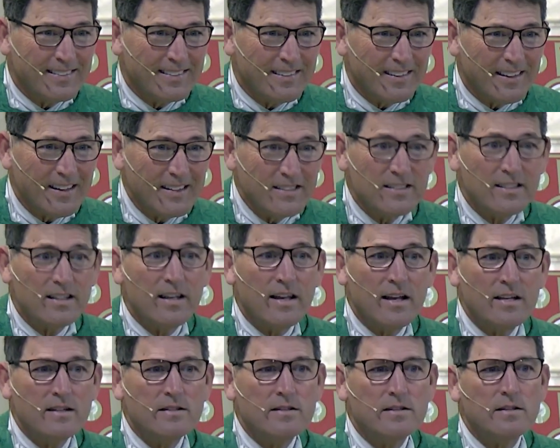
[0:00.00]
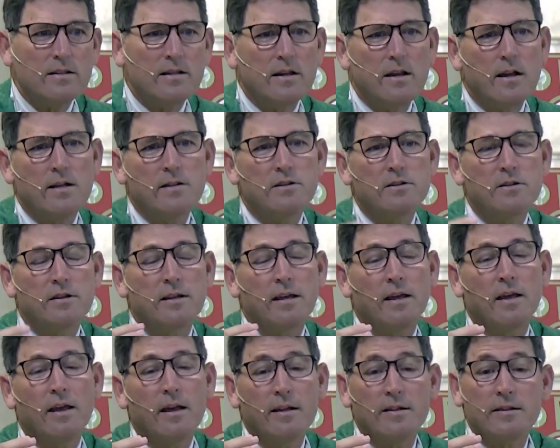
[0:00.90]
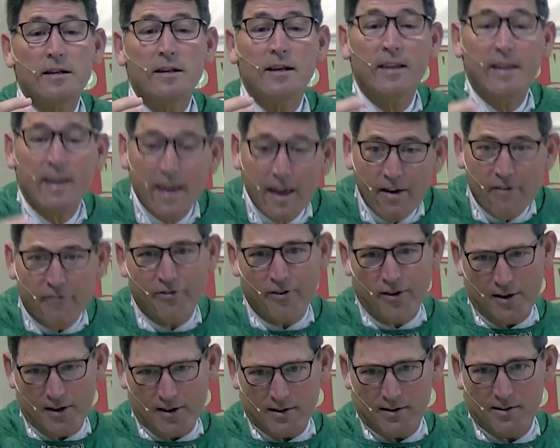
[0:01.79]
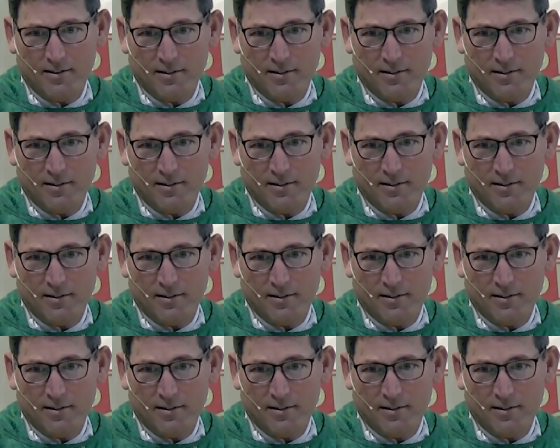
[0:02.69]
It's, it's, it's, it's a given.